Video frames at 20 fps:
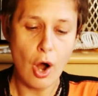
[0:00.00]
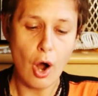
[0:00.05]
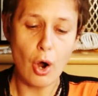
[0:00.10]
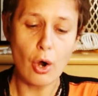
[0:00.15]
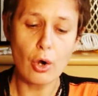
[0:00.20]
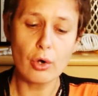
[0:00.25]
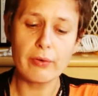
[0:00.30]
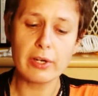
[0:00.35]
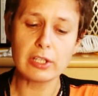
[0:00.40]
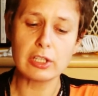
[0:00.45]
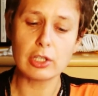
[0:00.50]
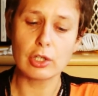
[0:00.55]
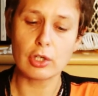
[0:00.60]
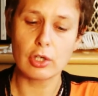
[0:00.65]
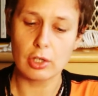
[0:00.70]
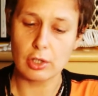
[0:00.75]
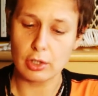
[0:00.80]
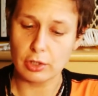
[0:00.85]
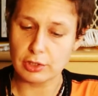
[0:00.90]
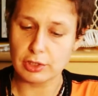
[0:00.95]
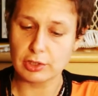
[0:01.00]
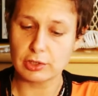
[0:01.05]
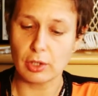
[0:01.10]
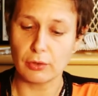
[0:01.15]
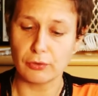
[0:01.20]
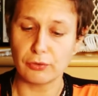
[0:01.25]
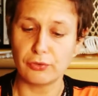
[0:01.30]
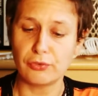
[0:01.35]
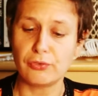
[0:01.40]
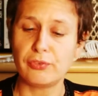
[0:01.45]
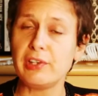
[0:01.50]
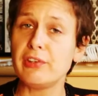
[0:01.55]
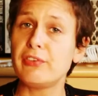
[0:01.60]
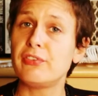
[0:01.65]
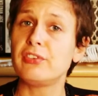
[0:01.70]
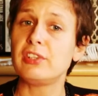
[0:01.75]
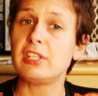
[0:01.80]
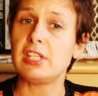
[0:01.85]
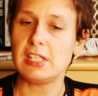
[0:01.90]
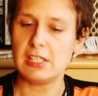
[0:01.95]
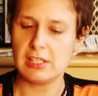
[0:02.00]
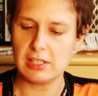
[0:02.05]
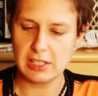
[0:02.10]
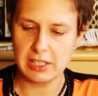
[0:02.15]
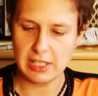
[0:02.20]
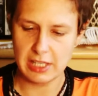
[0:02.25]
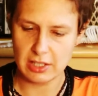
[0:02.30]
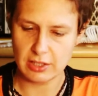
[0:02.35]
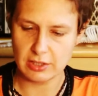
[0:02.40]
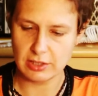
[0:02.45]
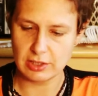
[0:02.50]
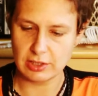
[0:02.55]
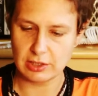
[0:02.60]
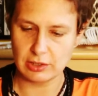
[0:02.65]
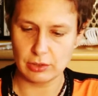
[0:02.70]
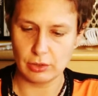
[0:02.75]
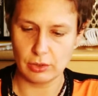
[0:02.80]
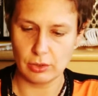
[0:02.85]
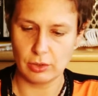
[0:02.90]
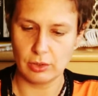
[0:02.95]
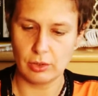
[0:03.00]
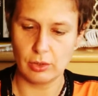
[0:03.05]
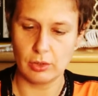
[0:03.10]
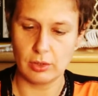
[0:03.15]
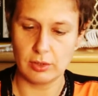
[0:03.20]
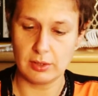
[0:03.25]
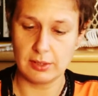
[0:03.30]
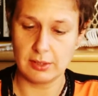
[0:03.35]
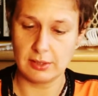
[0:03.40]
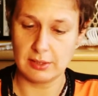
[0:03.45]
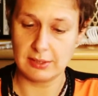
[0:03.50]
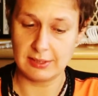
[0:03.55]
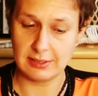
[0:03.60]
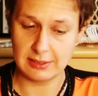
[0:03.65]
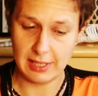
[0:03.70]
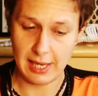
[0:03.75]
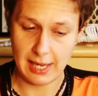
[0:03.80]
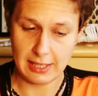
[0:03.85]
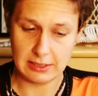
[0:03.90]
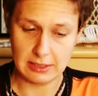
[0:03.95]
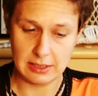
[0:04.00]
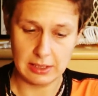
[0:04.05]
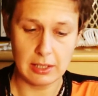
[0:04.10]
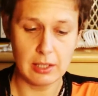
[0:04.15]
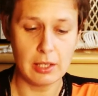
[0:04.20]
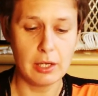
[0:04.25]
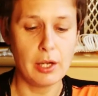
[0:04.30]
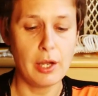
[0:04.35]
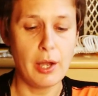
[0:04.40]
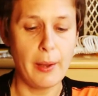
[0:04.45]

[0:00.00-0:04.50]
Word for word: Over the course of 15 years study,